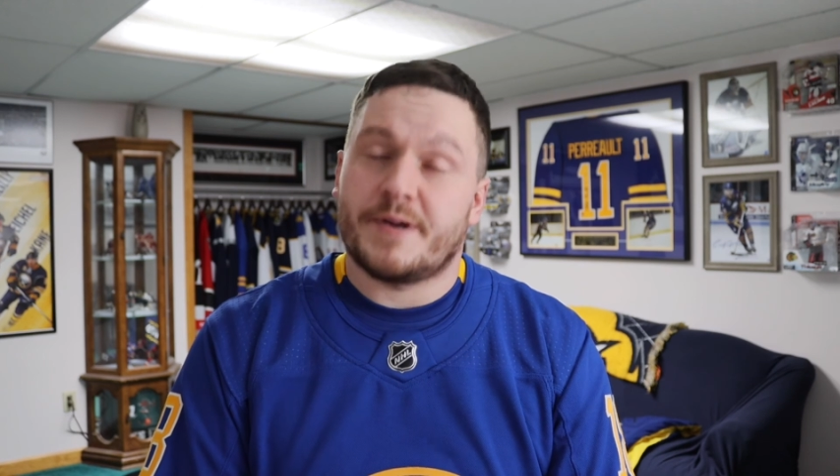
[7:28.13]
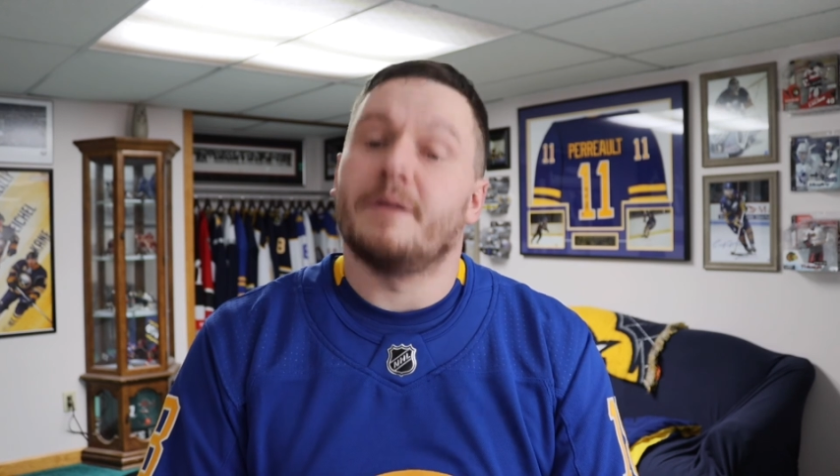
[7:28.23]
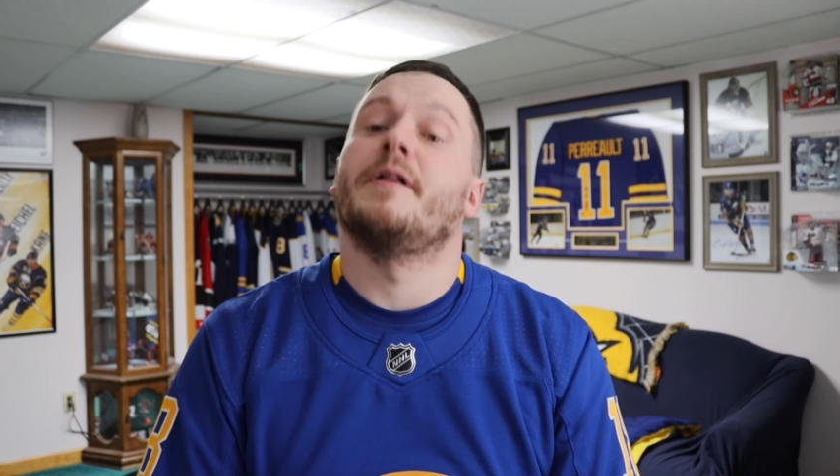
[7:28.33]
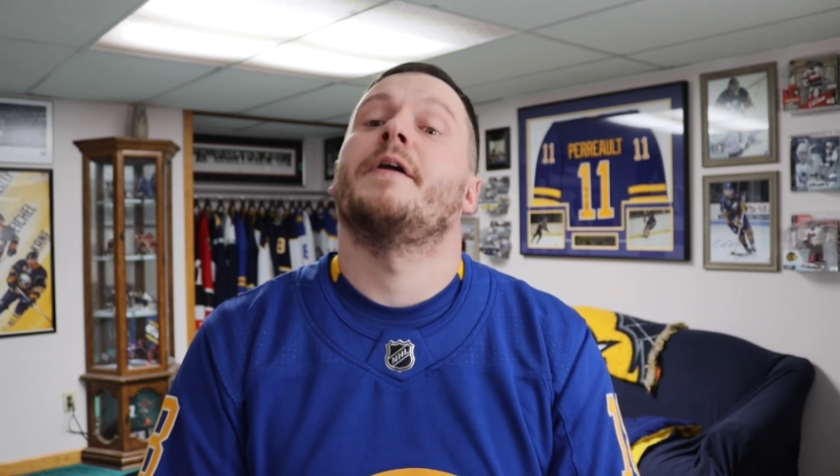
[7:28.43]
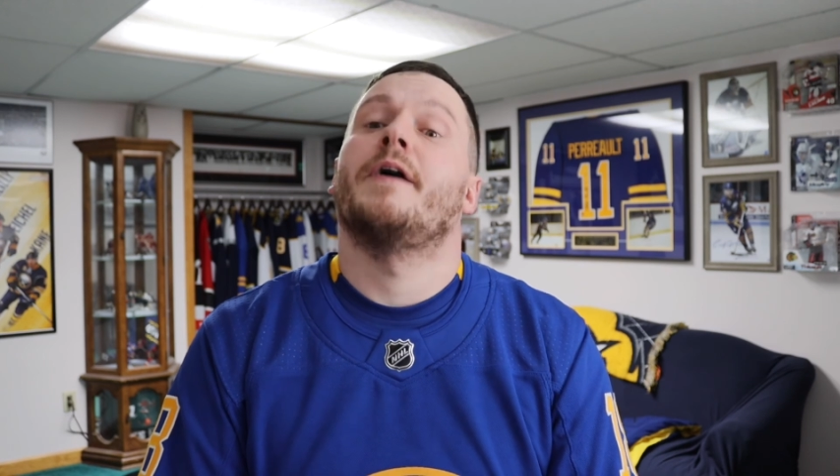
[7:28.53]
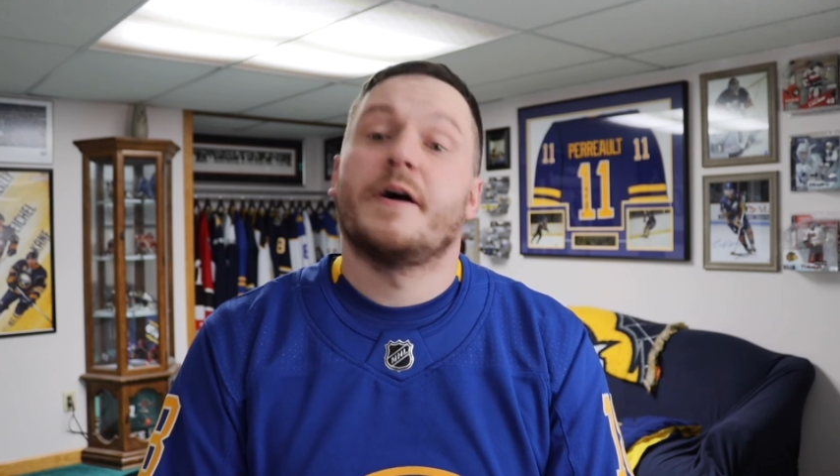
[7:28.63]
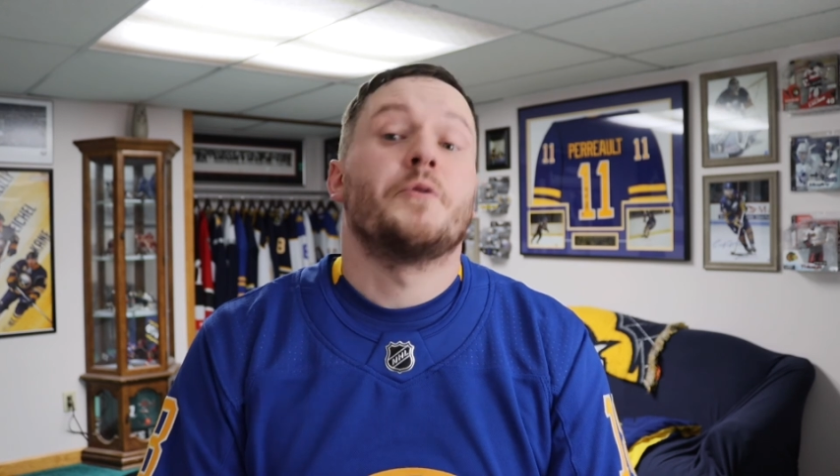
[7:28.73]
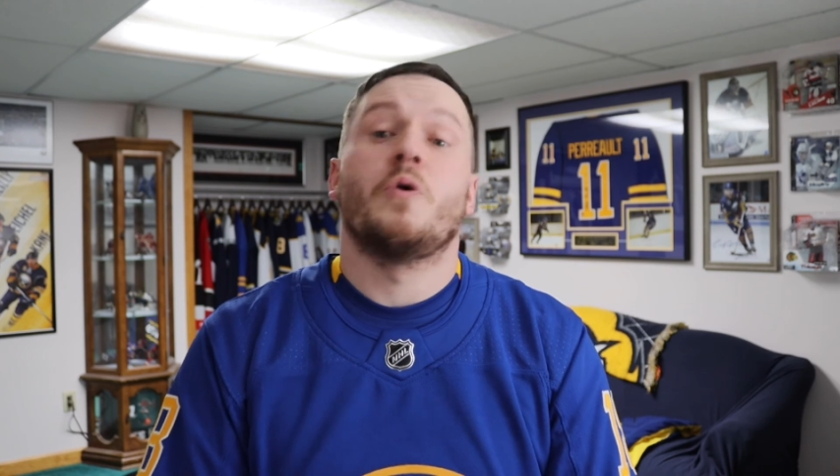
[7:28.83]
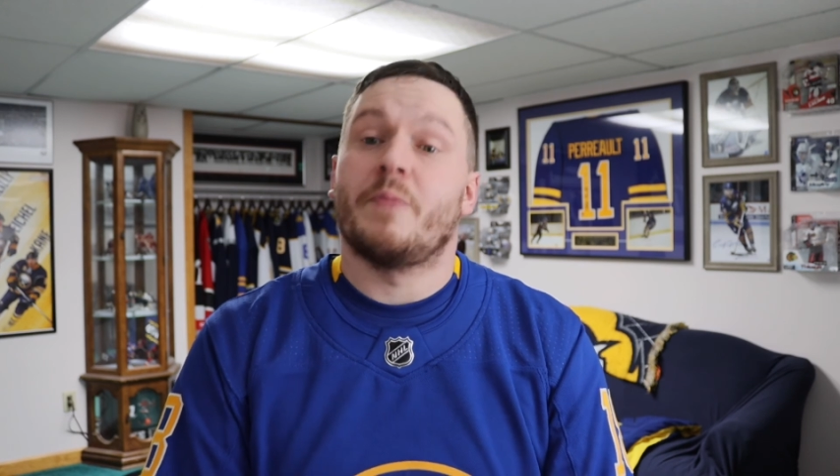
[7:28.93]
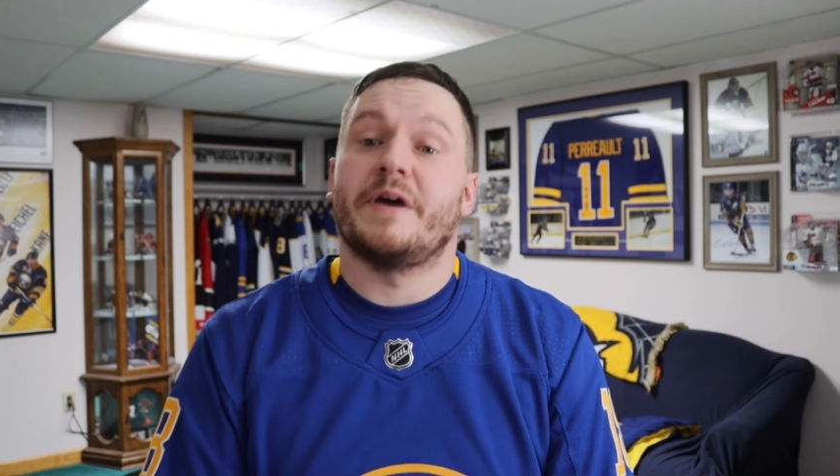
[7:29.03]
Carolina on
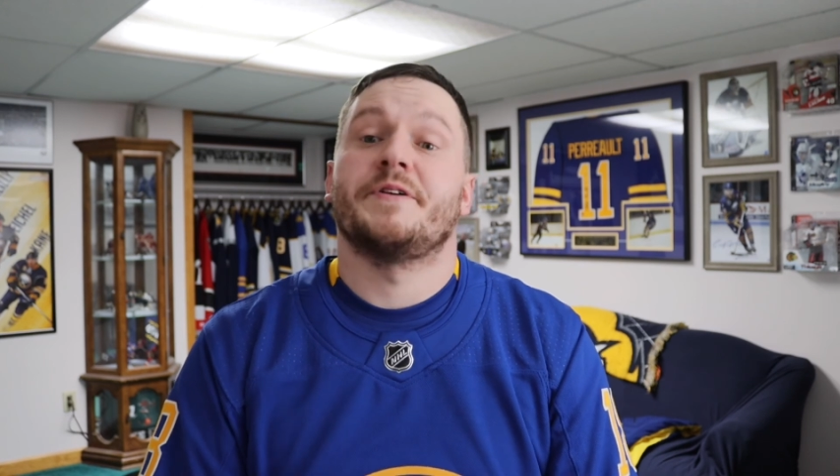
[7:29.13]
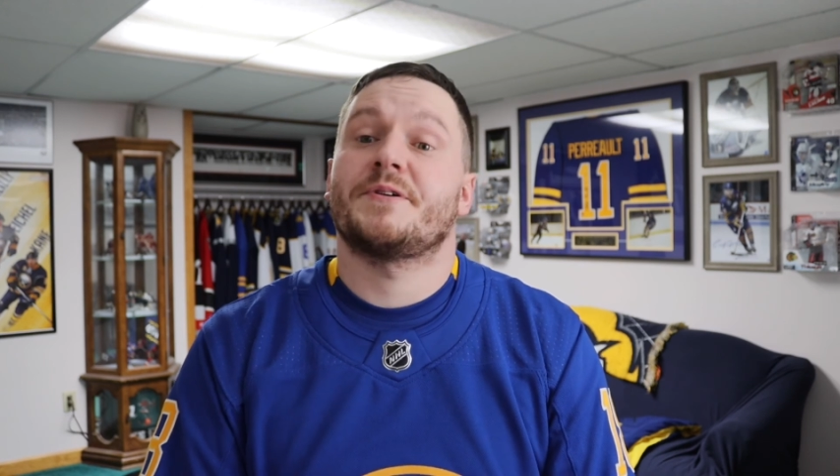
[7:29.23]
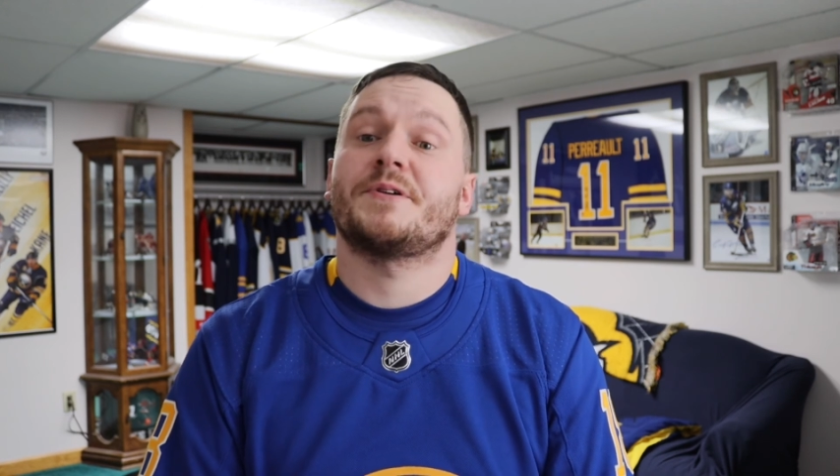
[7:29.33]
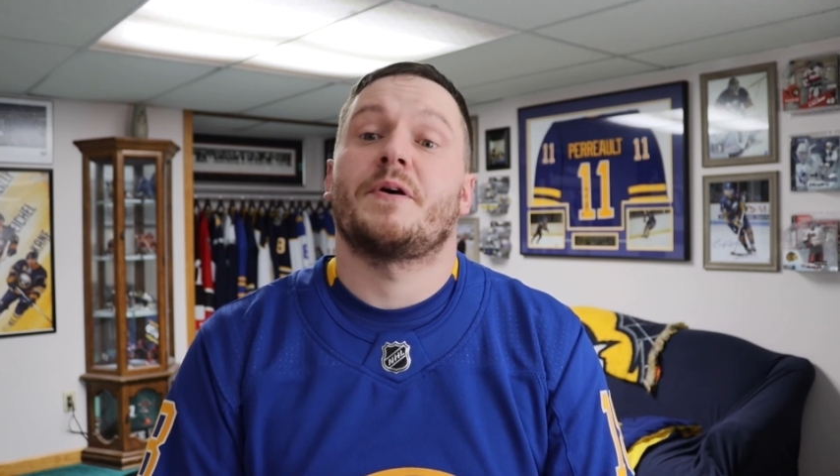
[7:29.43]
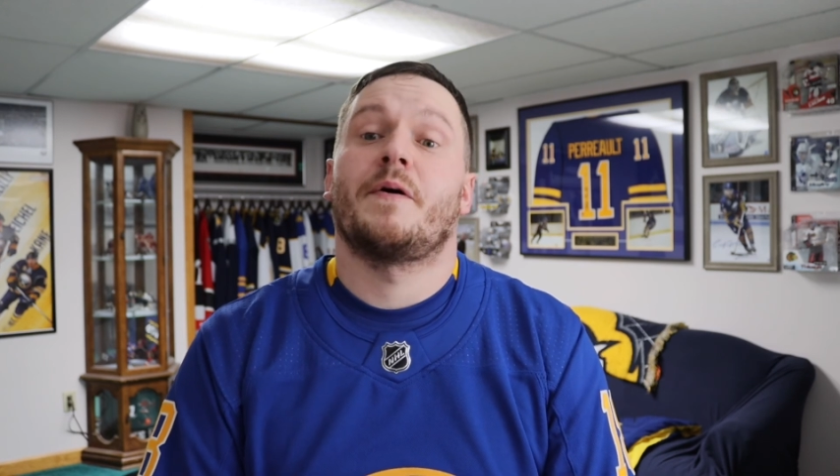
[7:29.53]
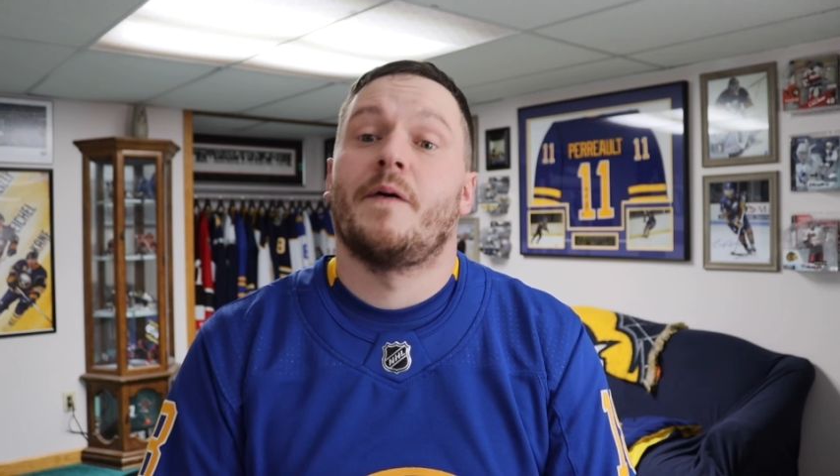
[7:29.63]
home ice.